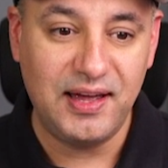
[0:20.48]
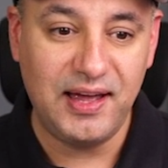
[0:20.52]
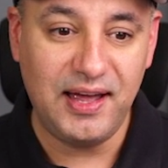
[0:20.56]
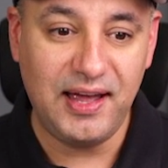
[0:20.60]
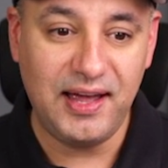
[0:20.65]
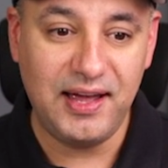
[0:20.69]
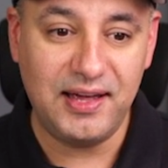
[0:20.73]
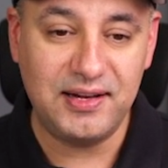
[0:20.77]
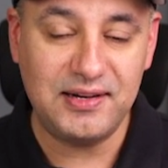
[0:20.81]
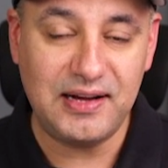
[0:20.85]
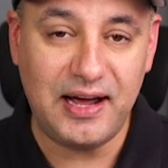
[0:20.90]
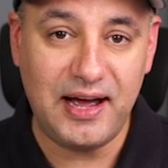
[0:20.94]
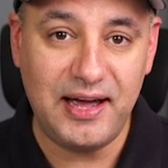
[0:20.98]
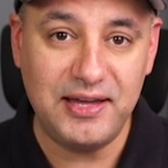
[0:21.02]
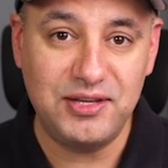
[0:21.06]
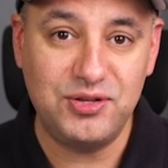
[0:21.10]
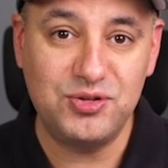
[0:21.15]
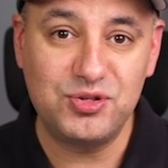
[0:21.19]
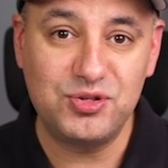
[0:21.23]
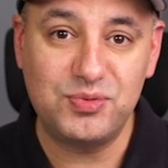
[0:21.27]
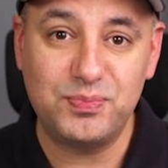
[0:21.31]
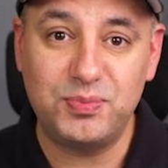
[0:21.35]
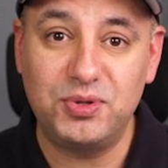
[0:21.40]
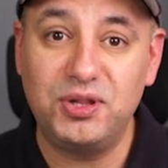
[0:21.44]
And I
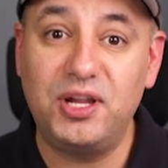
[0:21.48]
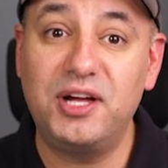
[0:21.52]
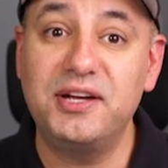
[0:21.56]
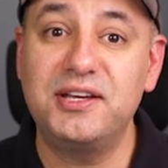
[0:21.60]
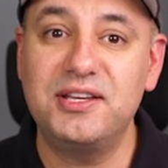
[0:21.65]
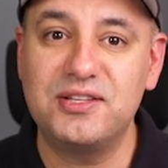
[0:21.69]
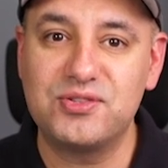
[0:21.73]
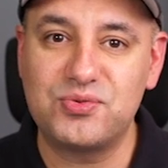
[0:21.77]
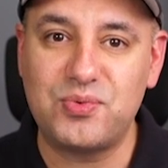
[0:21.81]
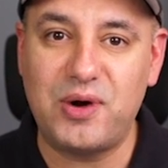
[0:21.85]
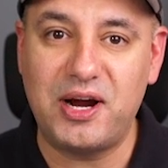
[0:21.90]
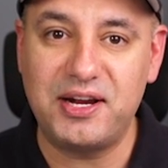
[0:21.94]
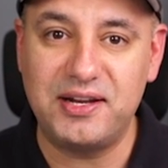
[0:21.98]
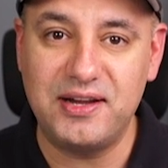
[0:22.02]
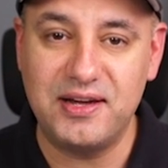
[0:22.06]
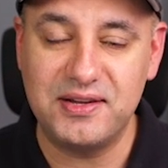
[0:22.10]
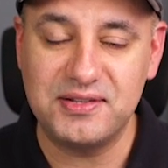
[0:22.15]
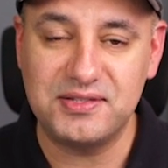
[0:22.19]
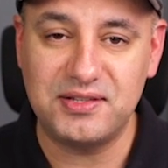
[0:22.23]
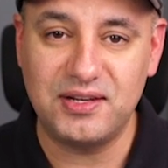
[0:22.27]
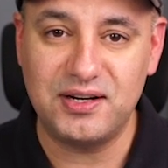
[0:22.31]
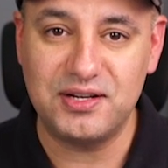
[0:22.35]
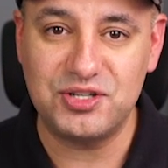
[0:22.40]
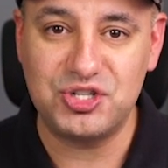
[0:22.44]
use plugins right now
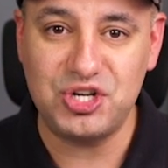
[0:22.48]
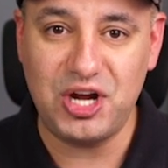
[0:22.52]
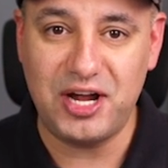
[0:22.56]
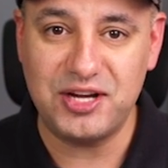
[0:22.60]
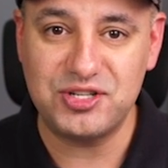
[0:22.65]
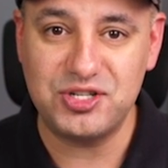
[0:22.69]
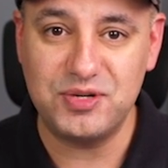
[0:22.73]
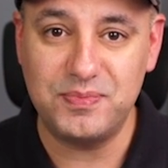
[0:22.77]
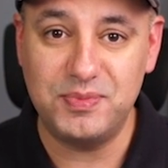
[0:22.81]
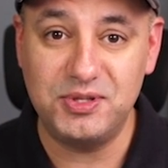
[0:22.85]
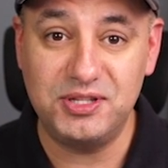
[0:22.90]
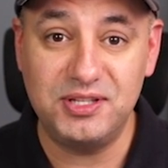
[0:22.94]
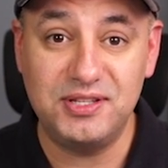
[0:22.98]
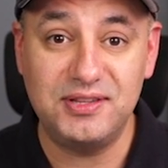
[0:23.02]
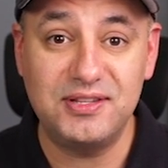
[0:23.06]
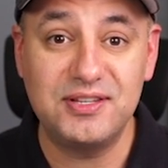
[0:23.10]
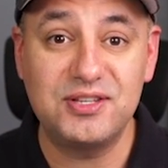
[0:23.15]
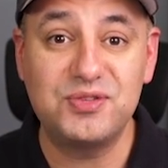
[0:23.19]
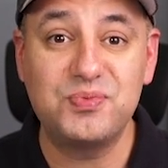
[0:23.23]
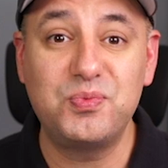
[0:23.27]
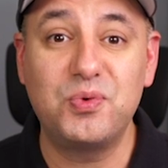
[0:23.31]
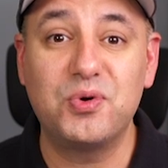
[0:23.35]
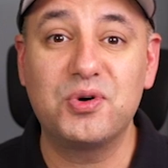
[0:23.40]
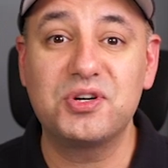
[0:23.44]
inside of ChatGPT.
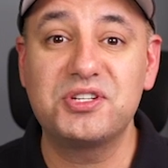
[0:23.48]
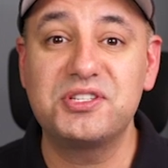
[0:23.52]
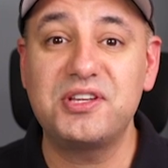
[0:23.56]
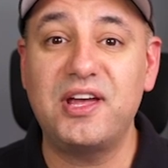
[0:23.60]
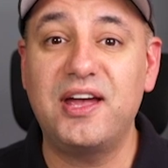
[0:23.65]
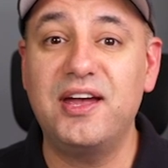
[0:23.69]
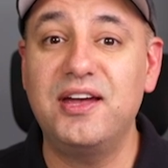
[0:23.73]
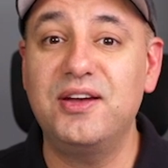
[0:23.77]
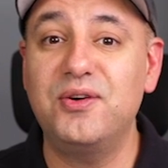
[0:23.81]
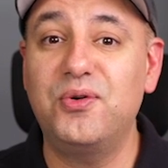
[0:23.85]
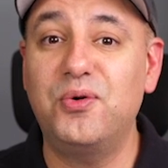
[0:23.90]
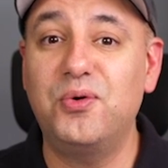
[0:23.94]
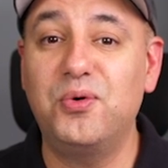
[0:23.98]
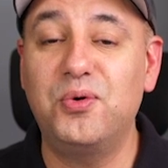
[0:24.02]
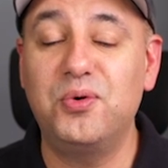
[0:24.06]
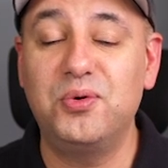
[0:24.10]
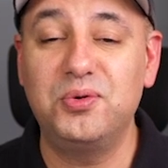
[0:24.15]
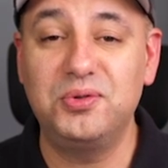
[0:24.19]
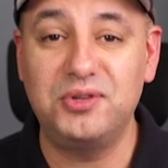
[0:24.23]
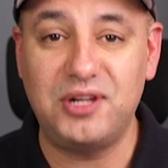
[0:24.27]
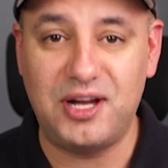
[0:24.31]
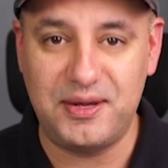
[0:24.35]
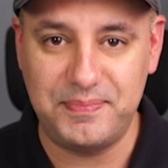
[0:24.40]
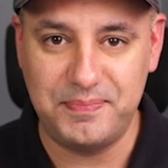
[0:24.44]
This works a
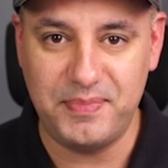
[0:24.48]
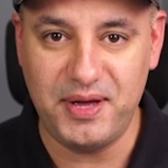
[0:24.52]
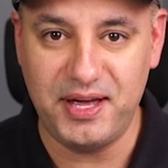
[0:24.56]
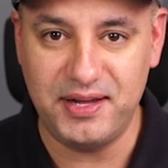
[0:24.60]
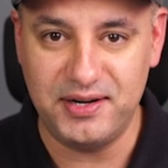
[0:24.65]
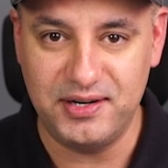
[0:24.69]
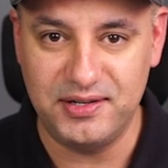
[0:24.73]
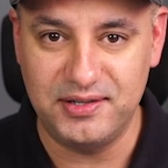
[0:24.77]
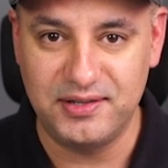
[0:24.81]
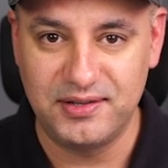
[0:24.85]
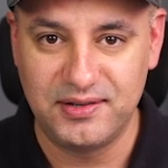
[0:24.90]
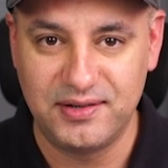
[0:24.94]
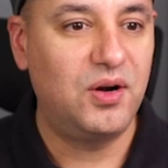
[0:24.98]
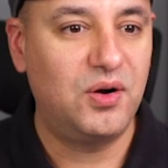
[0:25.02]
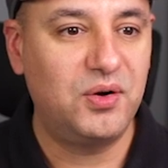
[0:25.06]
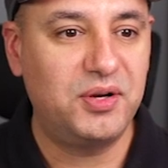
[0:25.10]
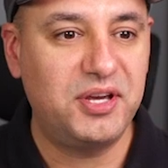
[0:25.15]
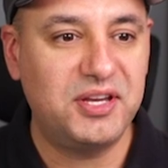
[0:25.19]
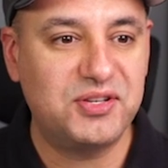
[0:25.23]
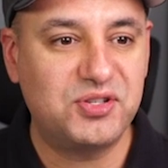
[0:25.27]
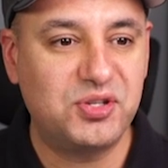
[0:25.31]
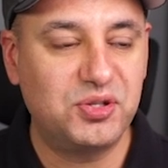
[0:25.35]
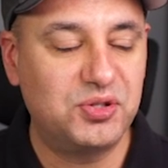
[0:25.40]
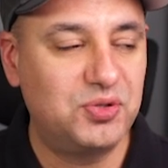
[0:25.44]
whole lot better.
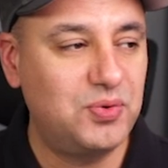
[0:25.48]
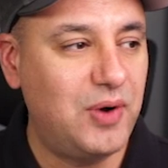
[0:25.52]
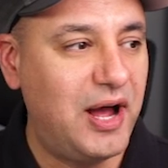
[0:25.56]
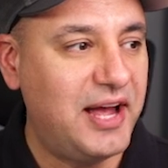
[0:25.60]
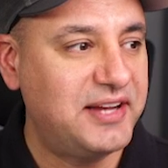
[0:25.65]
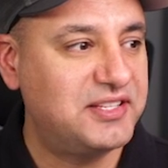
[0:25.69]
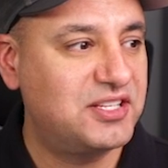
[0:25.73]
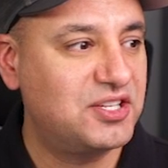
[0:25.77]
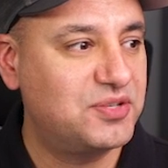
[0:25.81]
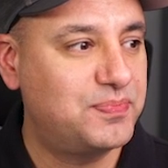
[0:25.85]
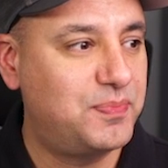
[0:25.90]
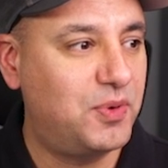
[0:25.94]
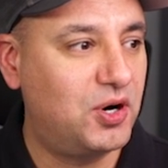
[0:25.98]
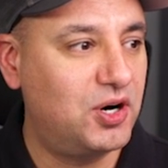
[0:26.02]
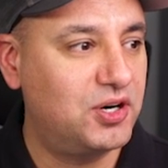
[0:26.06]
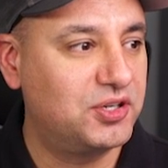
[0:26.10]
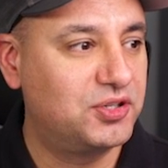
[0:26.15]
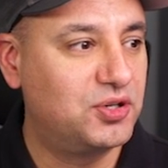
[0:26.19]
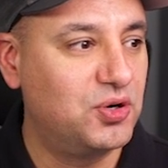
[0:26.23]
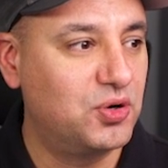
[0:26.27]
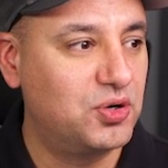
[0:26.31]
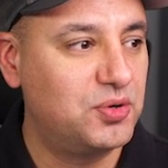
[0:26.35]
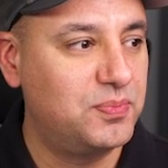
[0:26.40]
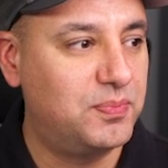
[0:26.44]
Okay, so to access Bard,
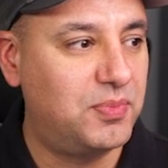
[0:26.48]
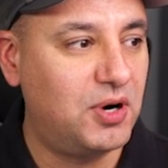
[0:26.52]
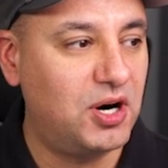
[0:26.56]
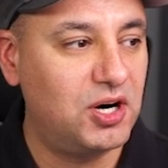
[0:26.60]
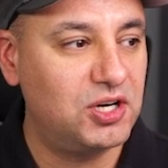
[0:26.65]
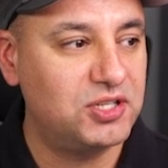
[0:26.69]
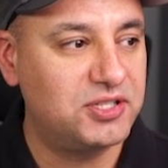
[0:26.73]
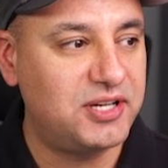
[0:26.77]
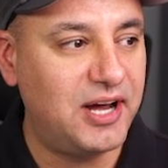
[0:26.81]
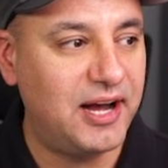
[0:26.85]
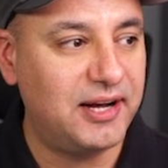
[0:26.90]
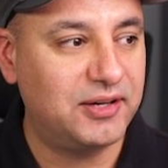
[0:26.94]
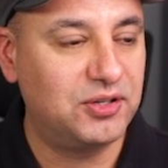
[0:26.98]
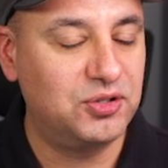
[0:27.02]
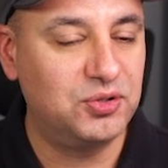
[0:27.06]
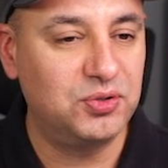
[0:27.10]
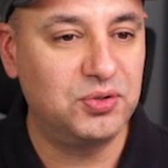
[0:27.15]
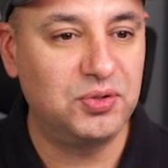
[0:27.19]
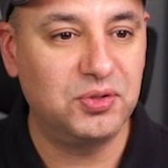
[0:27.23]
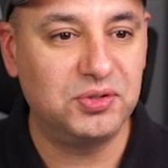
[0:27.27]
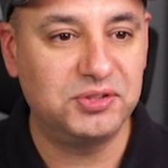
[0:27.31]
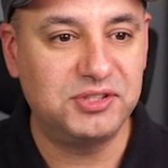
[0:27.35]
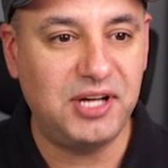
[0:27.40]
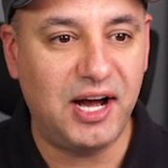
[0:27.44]
go to
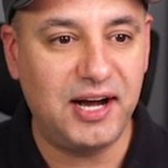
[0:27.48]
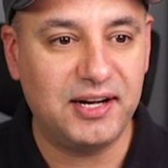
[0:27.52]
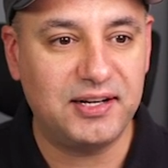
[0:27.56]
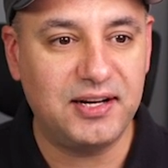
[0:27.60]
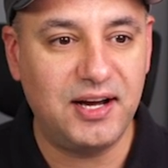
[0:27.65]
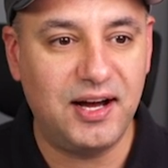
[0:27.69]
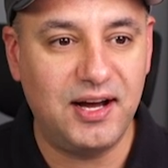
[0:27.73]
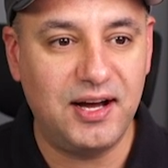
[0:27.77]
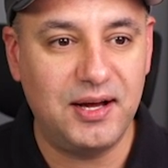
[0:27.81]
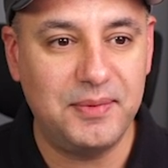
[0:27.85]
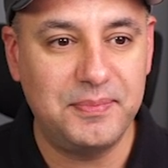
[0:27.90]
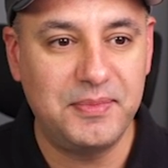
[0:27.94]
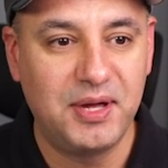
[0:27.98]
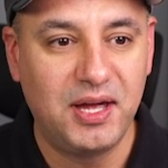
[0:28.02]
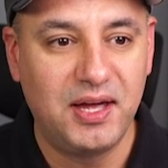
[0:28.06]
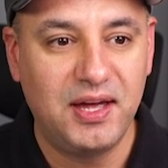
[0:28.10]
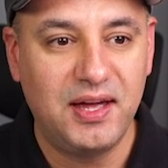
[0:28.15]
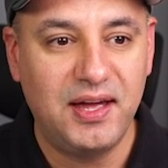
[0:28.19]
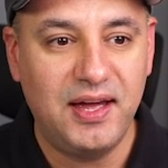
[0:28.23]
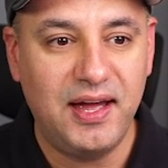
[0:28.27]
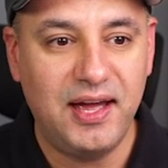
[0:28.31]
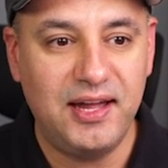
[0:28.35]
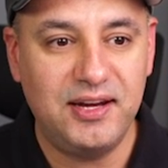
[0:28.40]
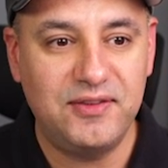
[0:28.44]
bard.google.com.
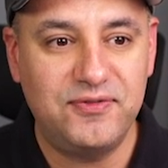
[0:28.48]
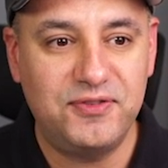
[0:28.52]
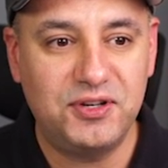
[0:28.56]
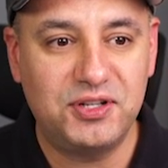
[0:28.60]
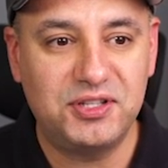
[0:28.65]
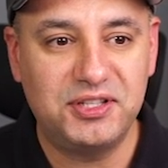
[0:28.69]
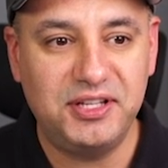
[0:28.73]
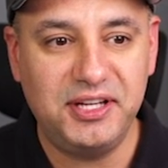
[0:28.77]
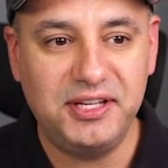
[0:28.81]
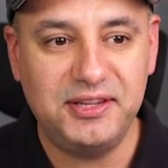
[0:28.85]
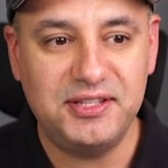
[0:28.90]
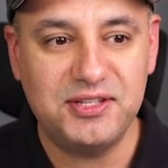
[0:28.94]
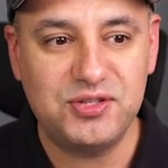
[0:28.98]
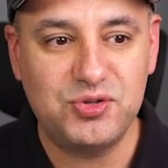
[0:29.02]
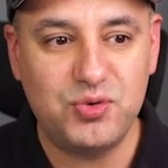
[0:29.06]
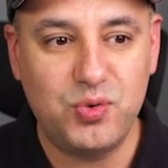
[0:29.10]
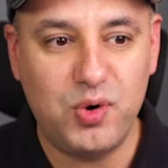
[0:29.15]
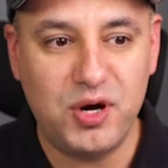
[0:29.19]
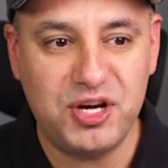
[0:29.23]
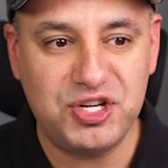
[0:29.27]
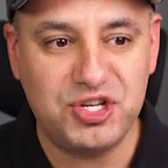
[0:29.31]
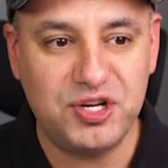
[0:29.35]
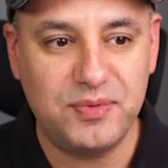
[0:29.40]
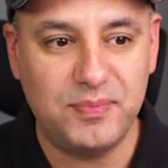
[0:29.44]
And if you click this
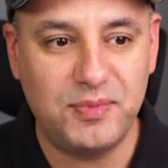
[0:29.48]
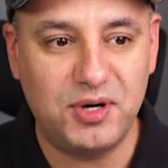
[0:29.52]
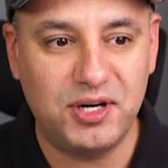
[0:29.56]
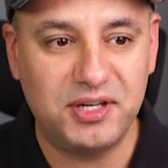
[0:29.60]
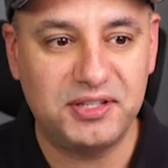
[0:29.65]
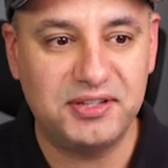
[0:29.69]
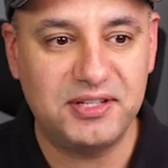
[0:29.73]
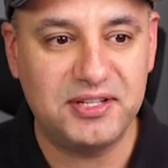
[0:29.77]
question mark,